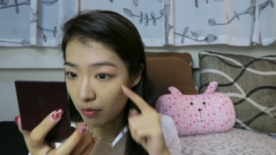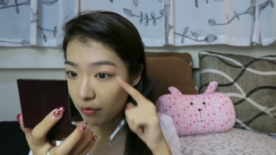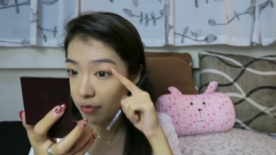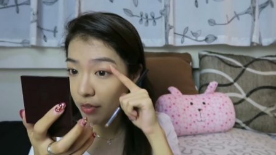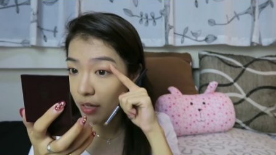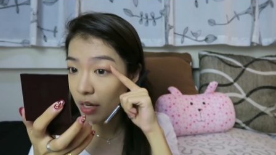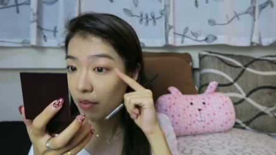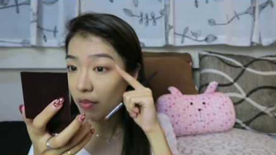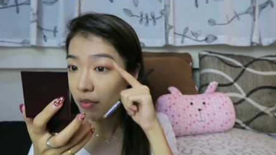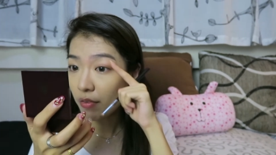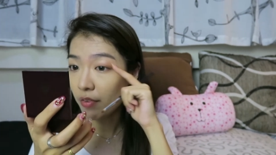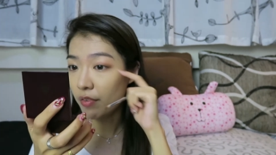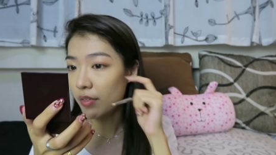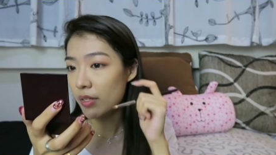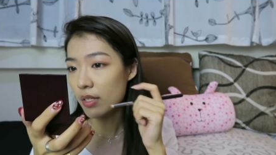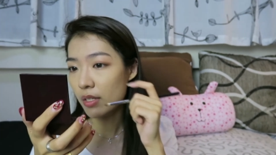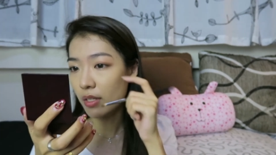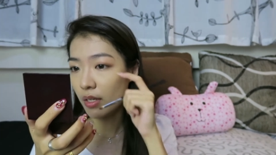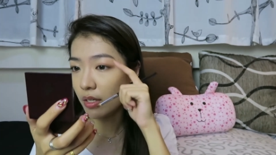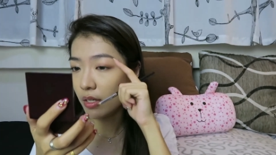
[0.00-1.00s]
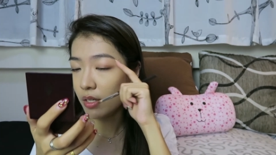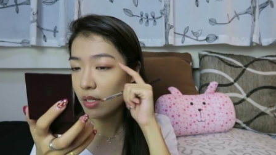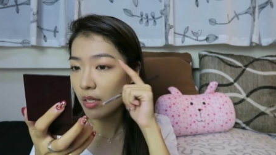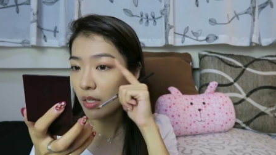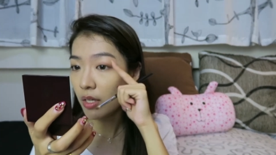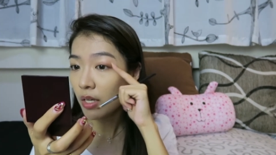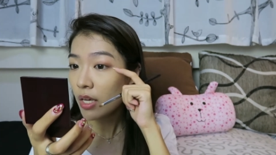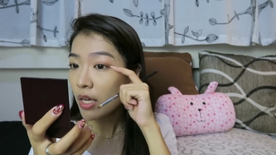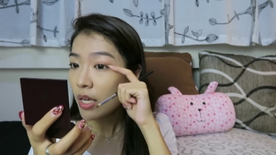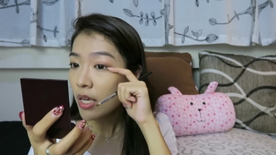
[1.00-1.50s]
Very
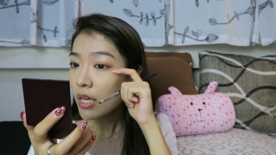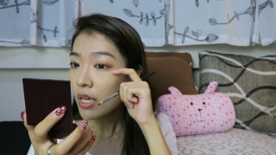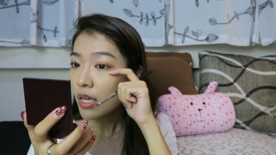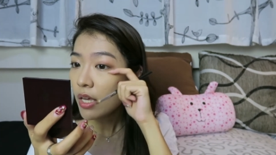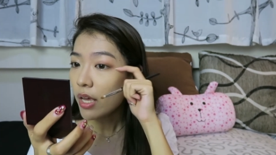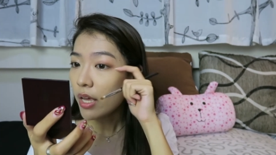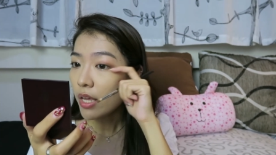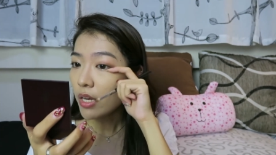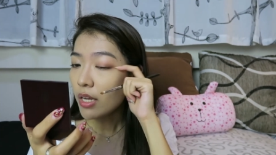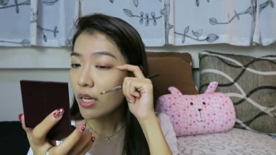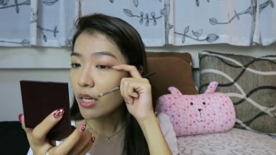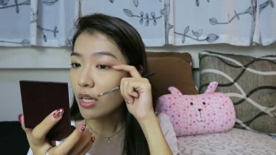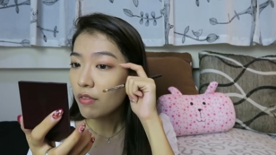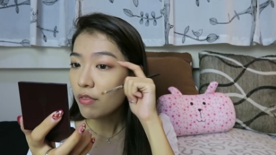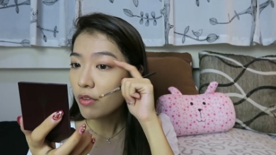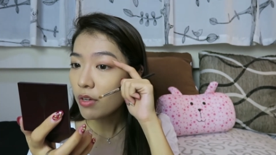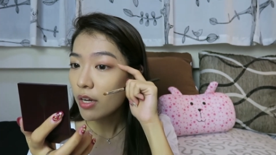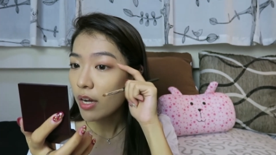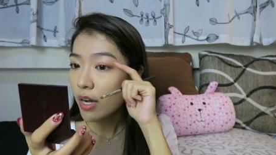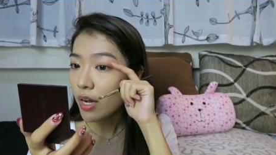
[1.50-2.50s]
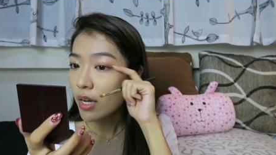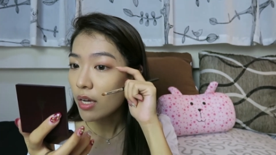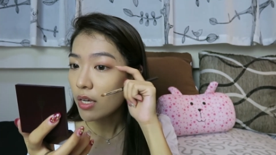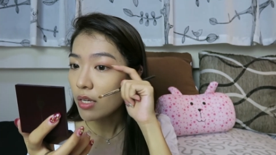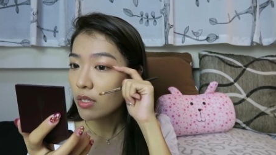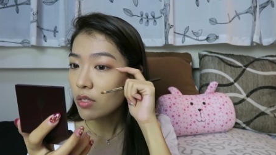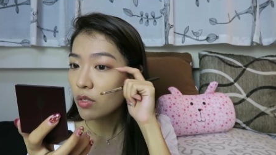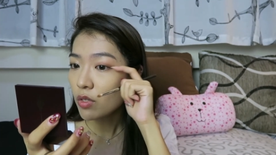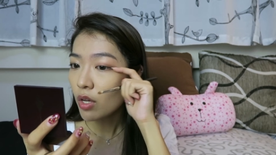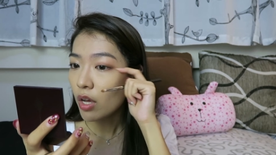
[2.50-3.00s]
slightly. And then if you
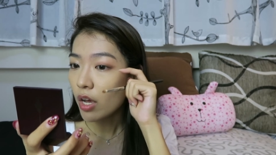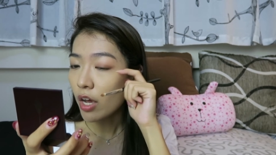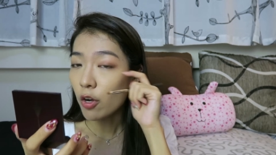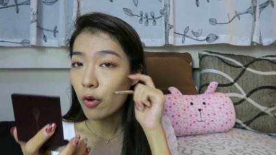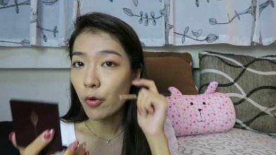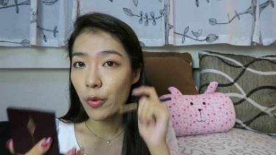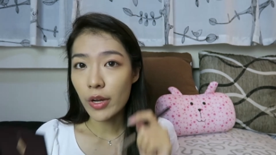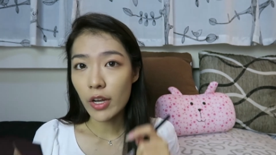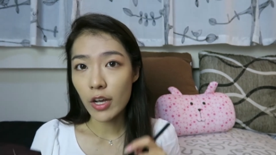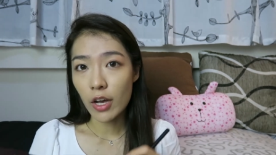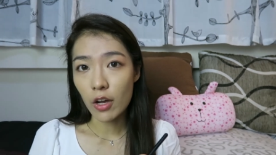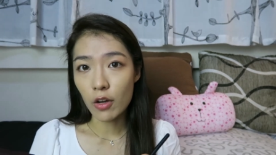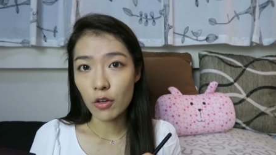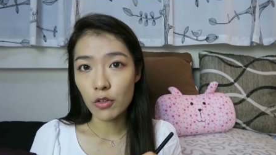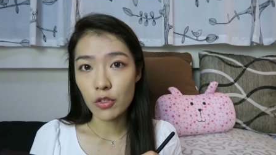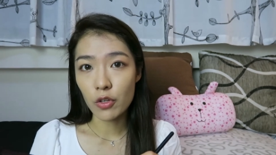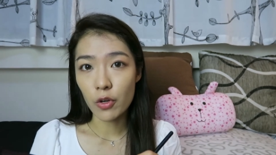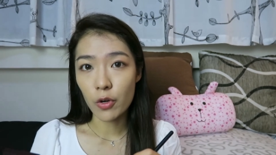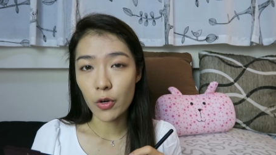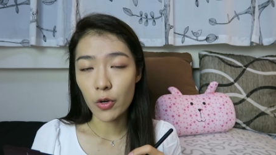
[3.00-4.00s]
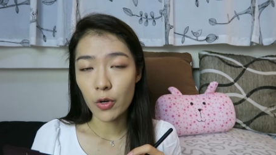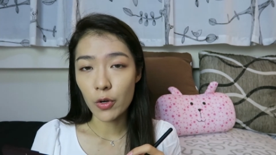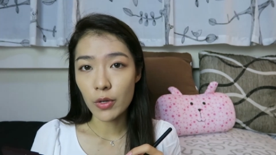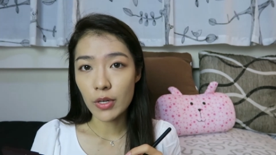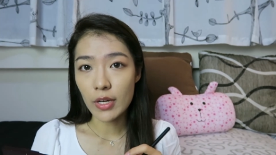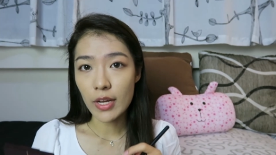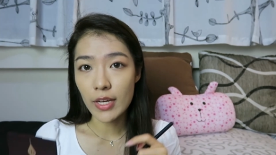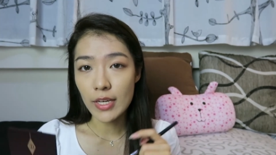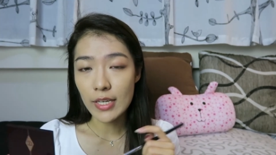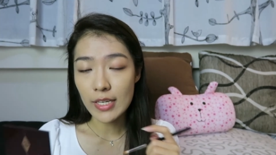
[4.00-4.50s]
guys are going out
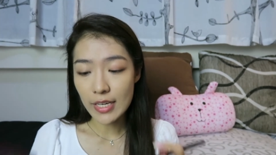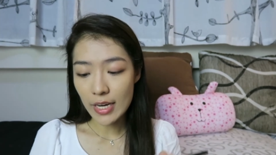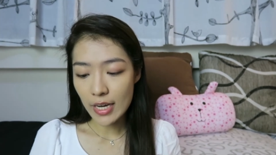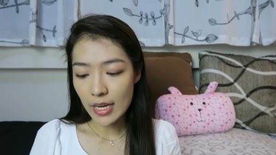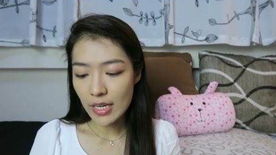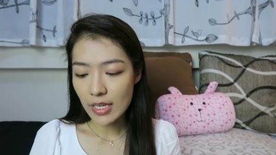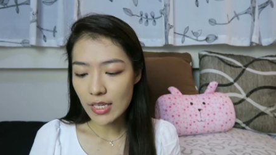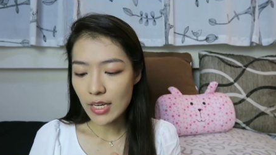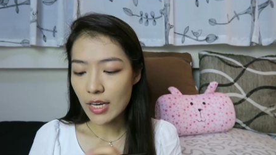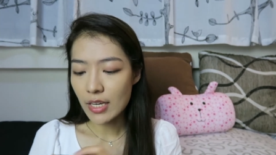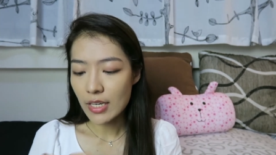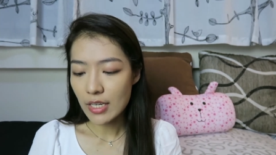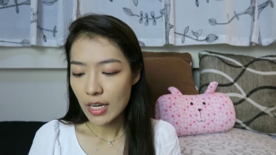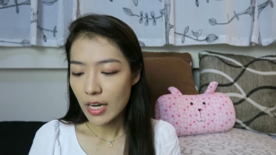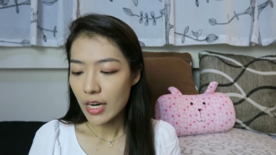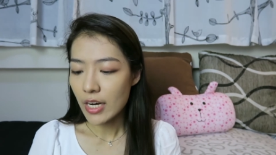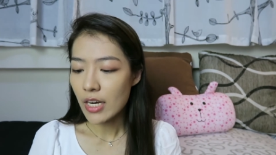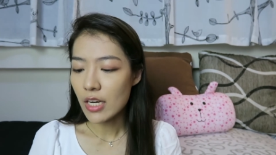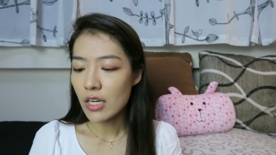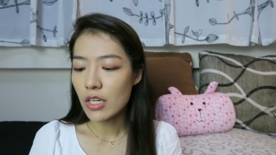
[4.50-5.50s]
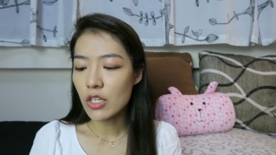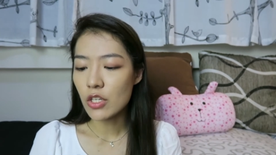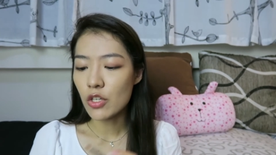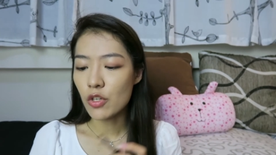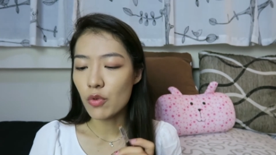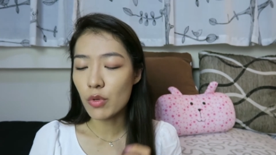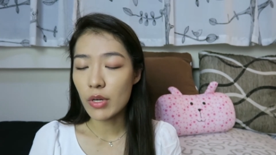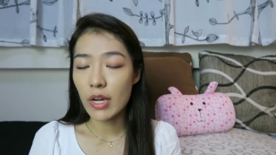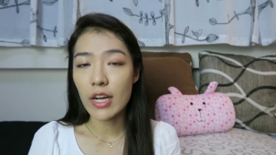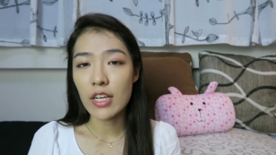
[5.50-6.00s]
on a date at night,
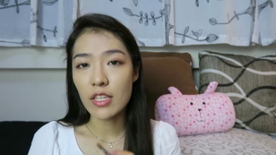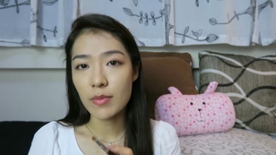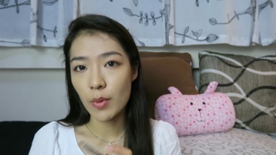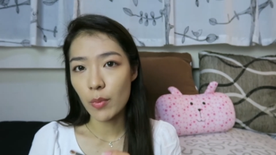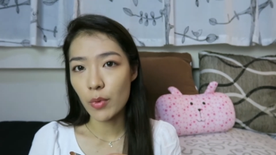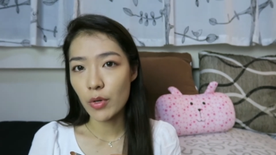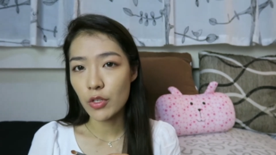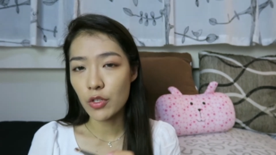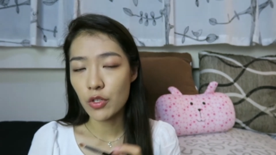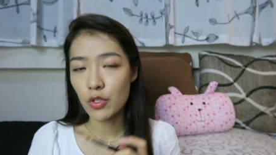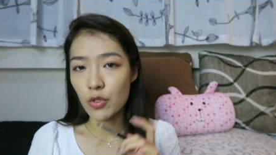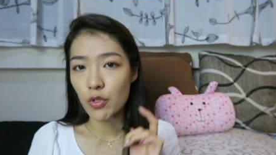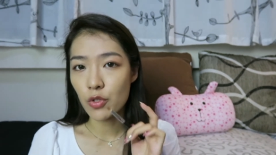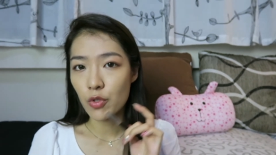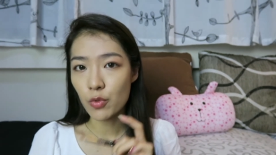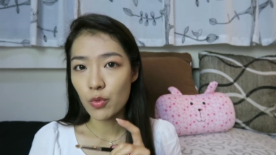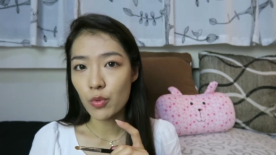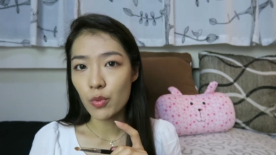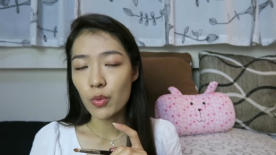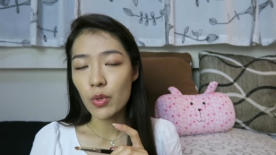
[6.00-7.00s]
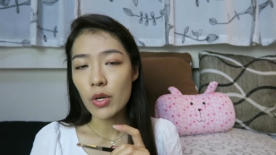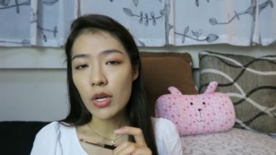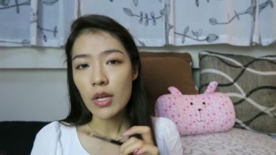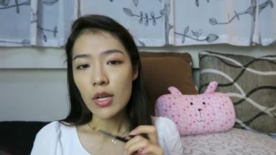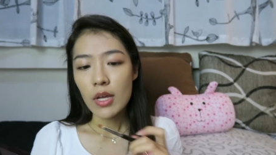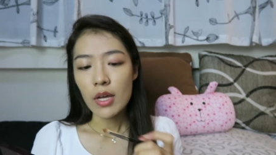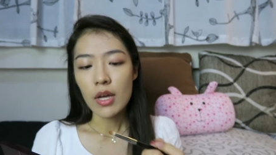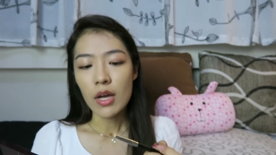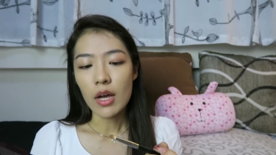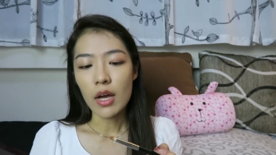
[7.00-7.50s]
you guys might want to do
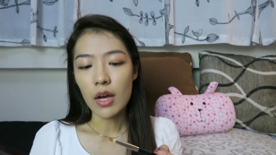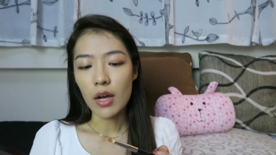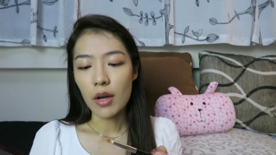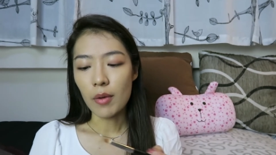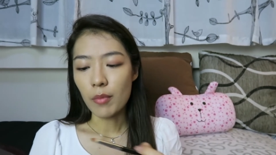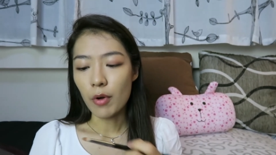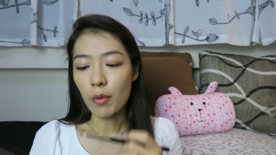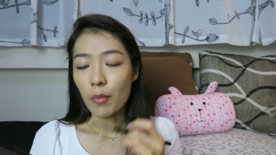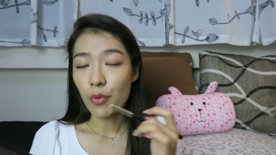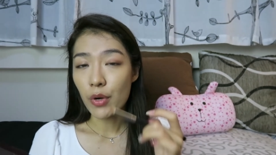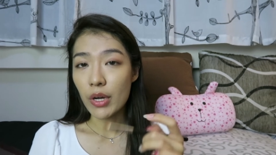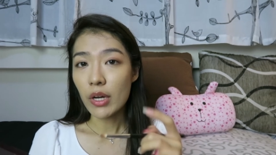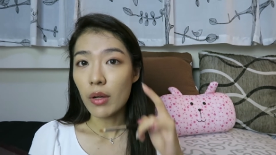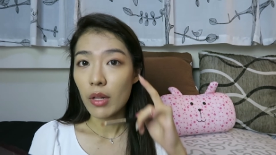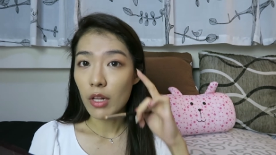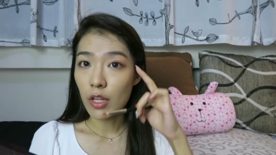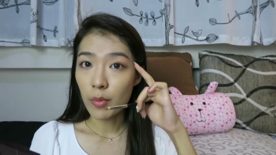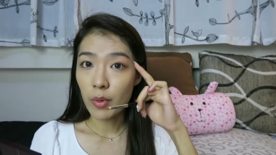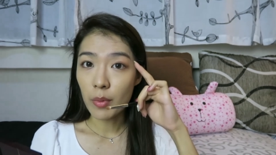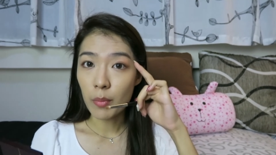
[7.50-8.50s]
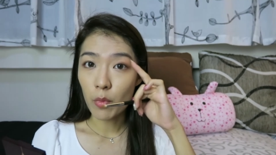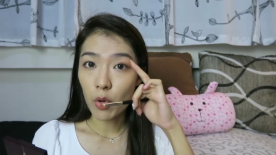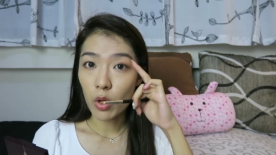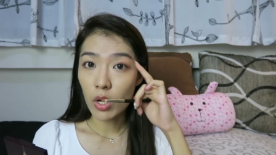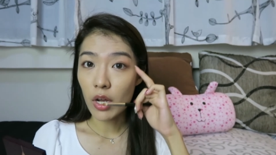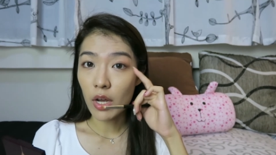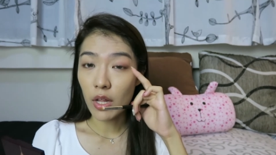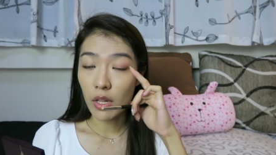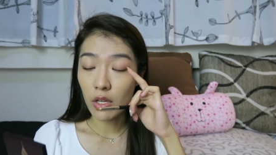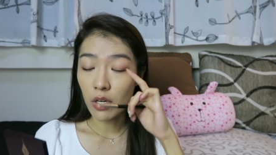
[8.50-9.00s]
or bring a little bit more
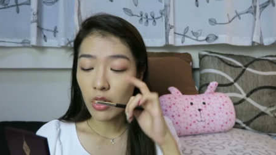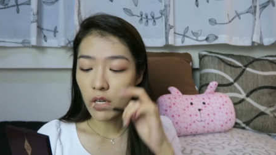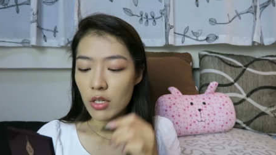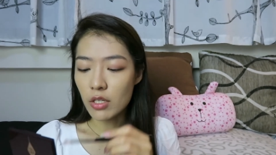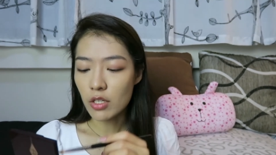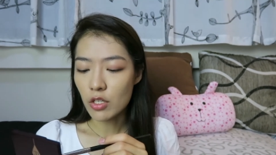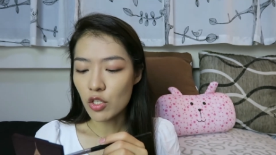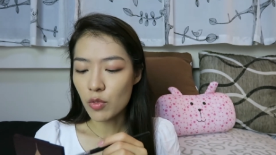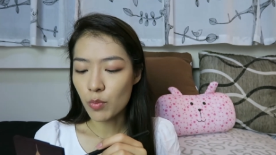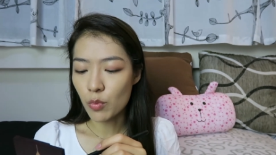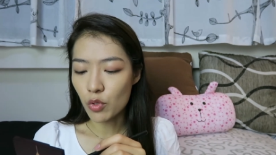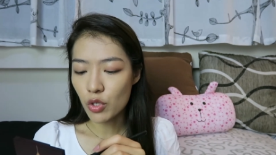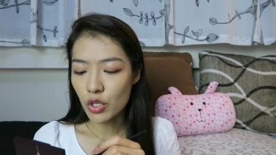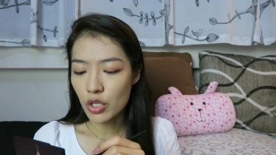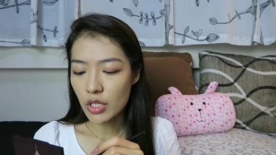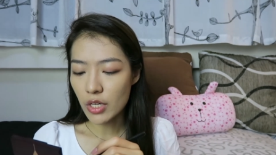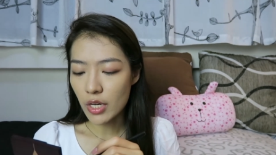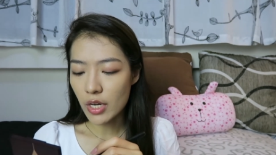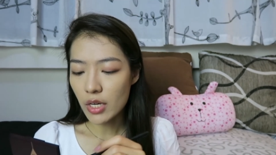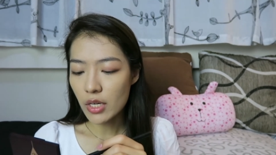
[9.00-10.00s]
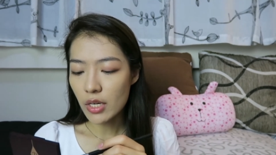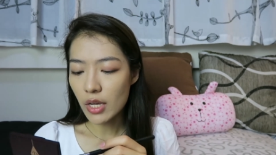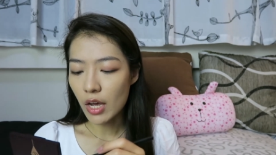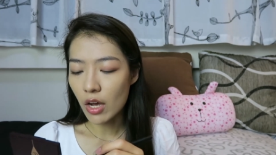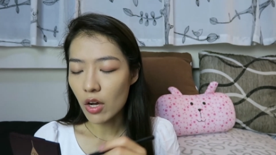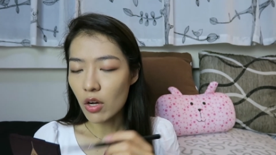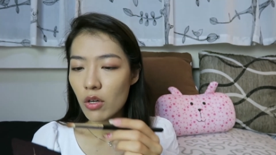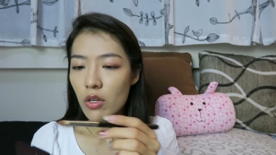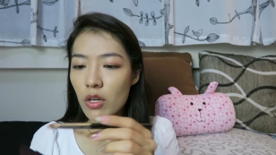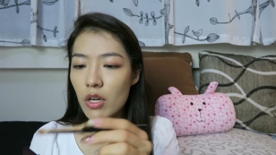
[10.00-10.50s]
color, the smoke shade
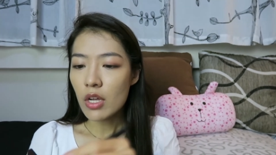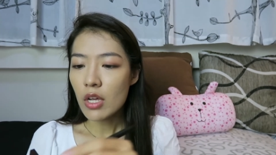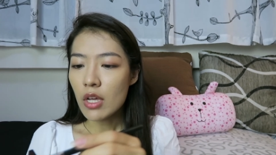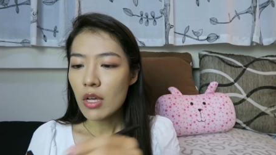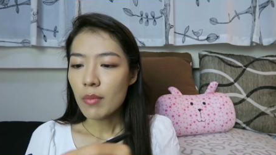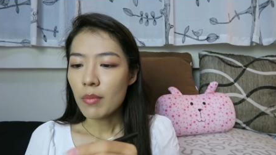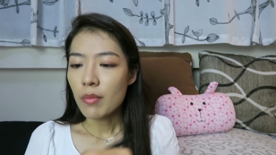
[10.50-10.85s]
out.